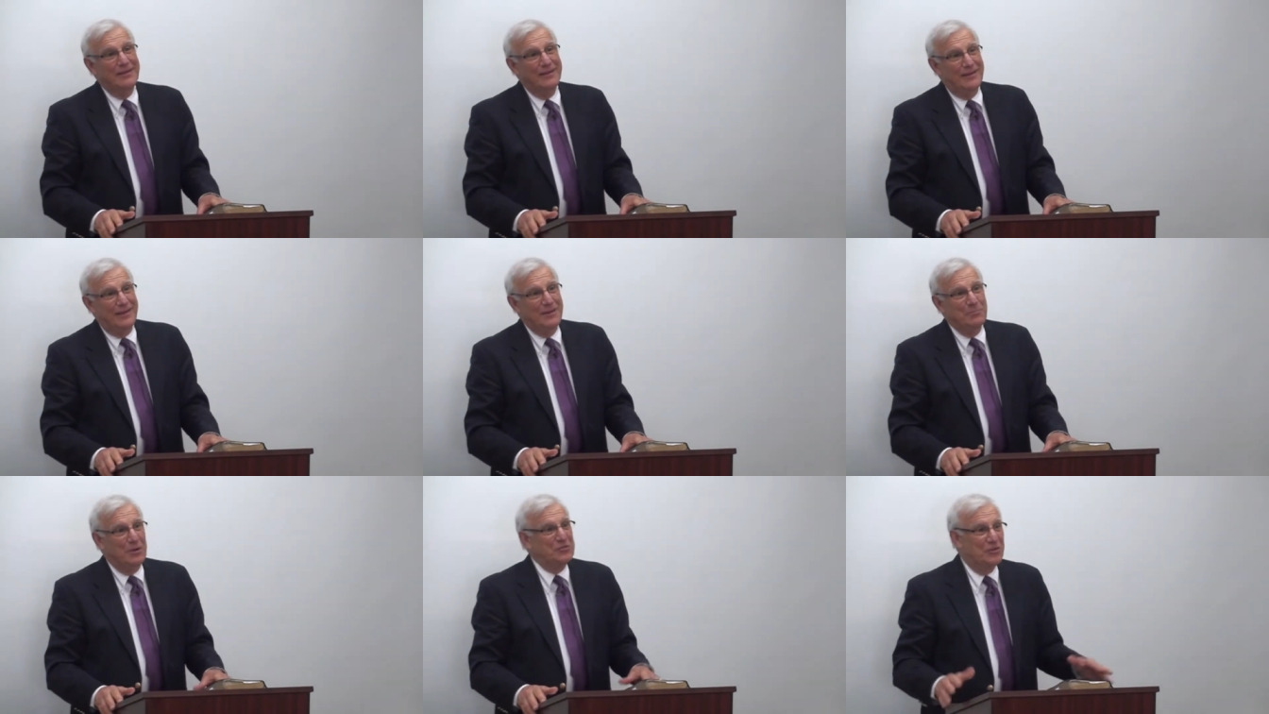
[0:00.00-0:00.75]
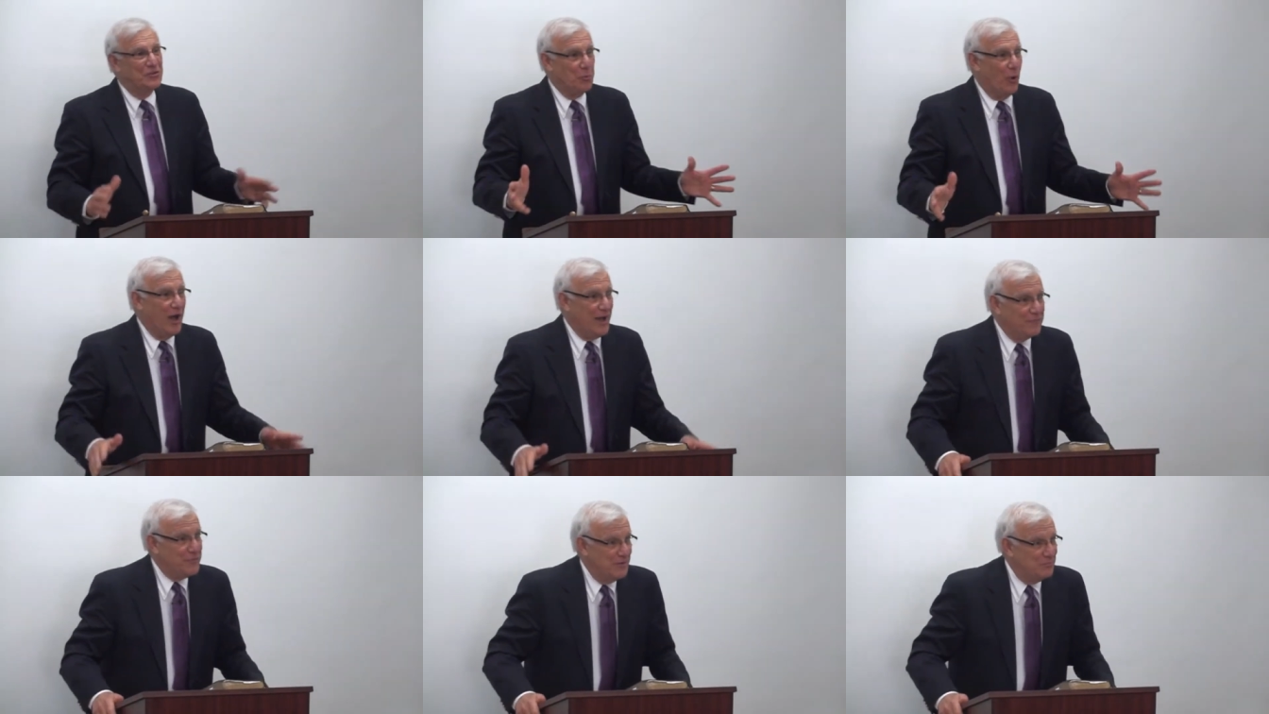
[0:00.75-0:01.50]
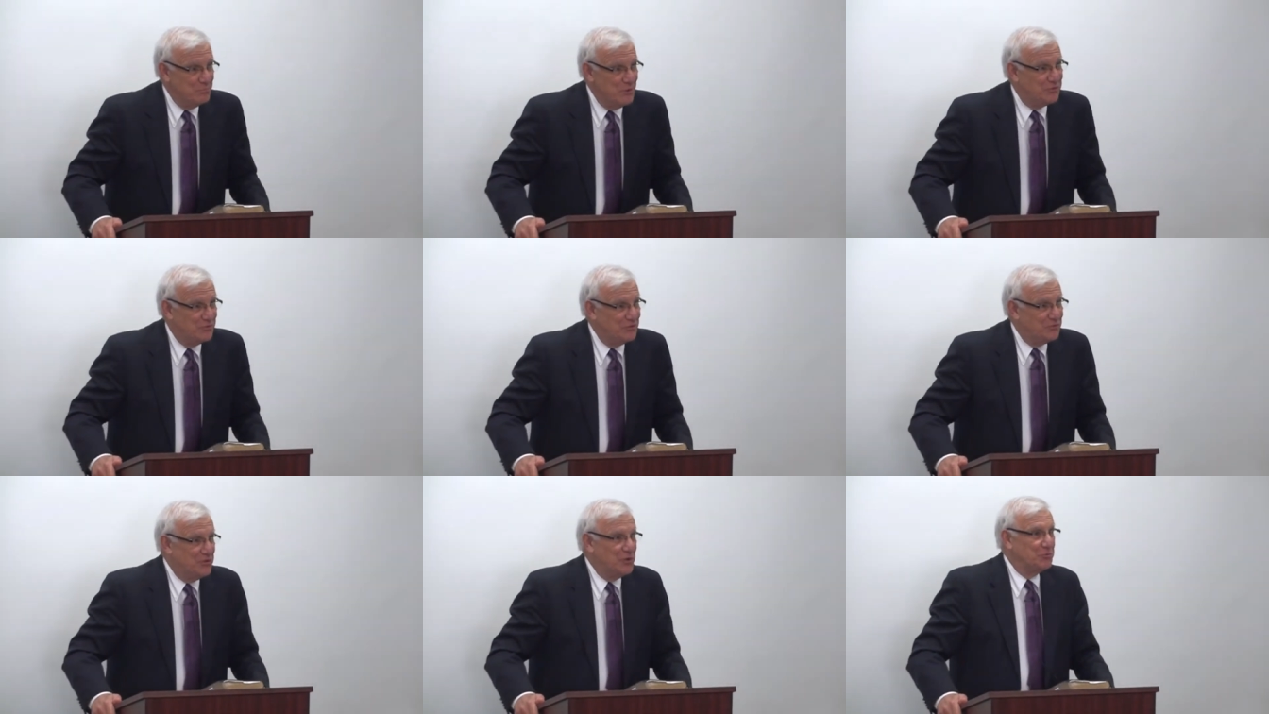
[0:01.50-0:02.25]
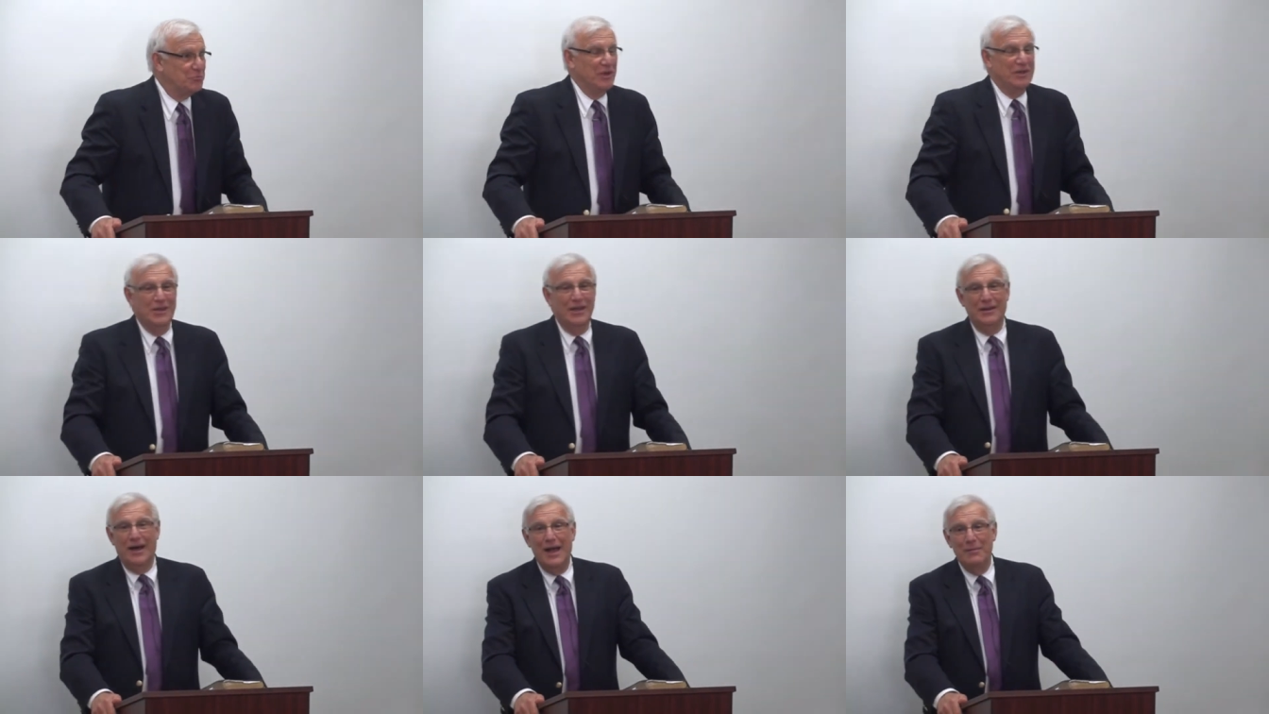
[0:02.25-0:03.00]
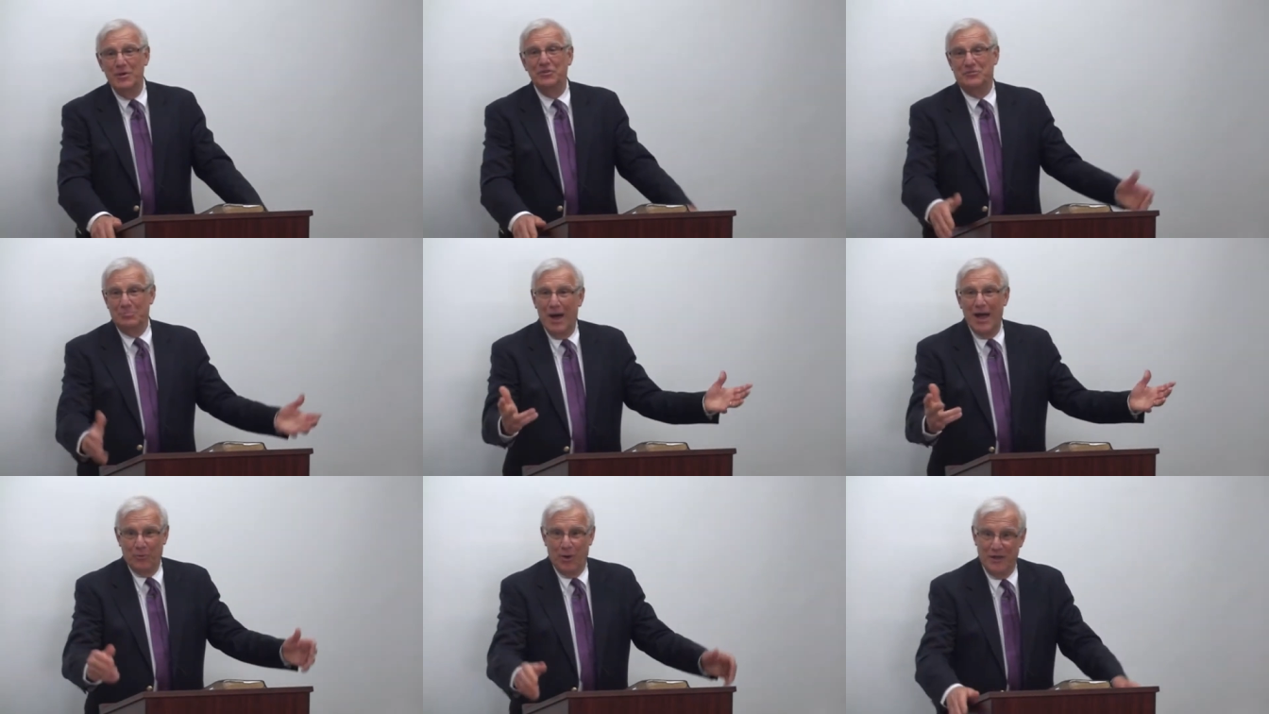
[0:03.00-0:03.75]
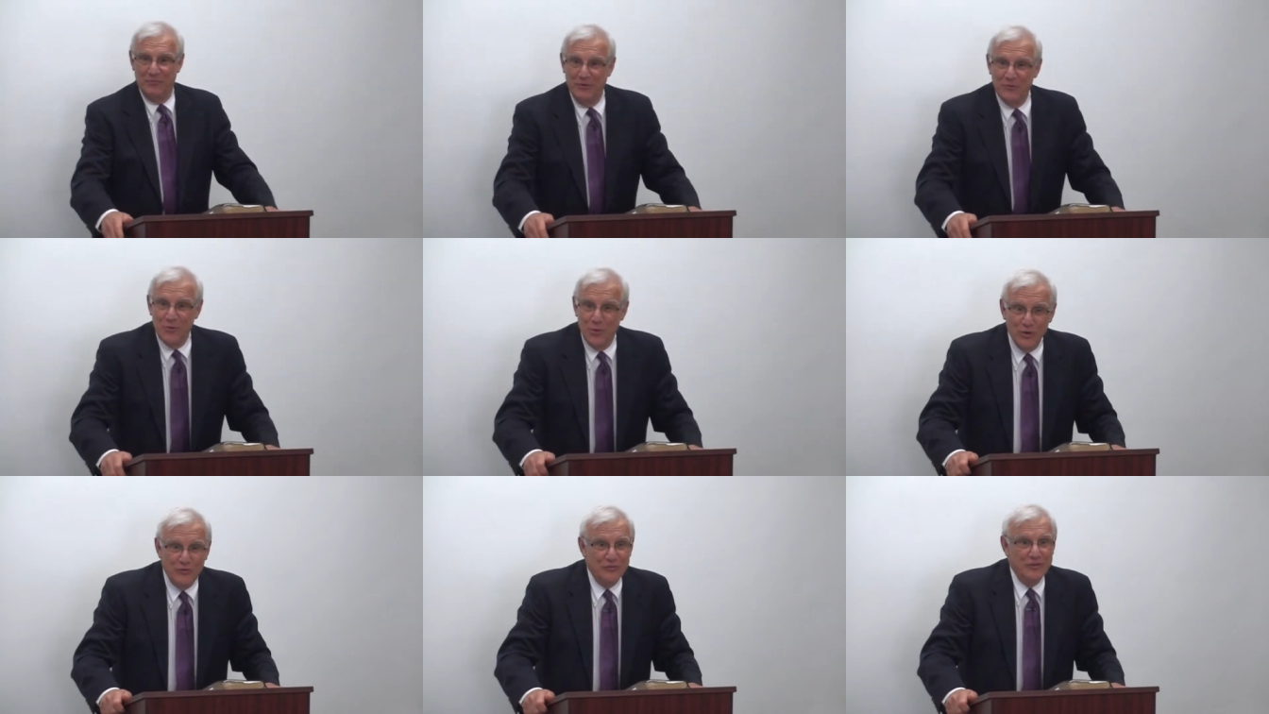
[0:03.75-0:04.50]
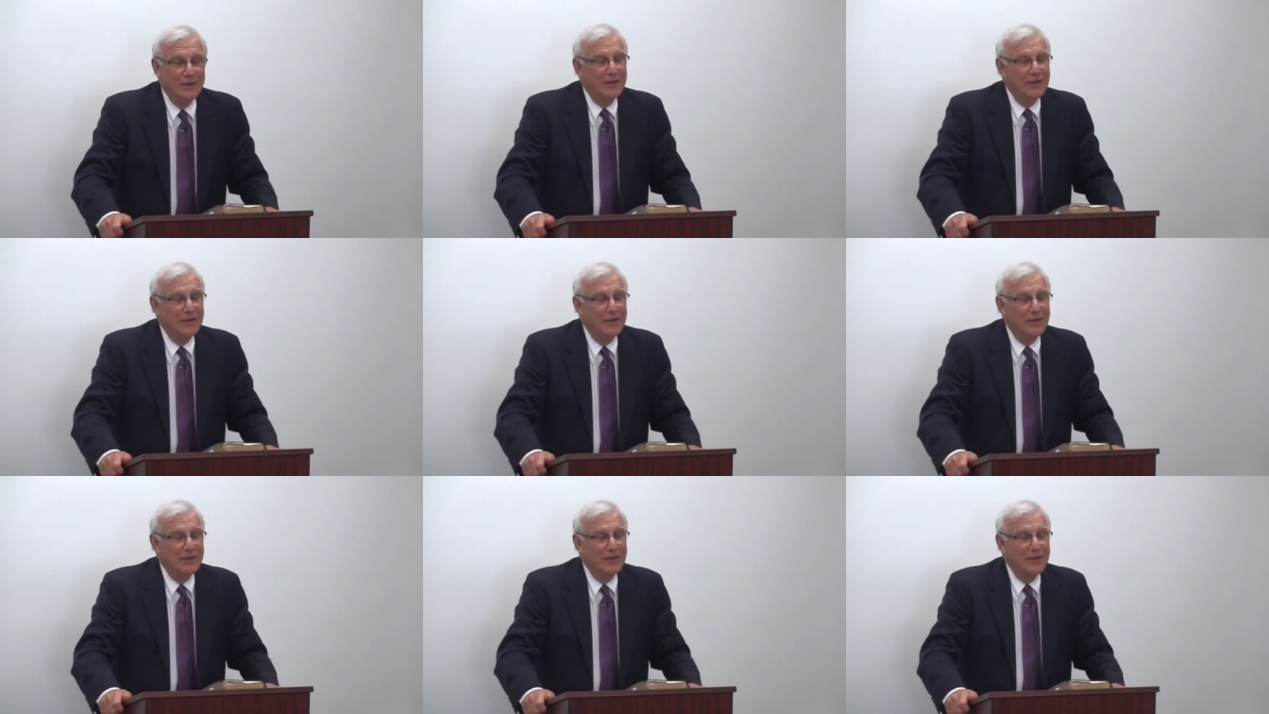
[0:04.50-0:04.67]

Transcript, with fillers: he missed his wife and missed his children, and I missed my wife, of course.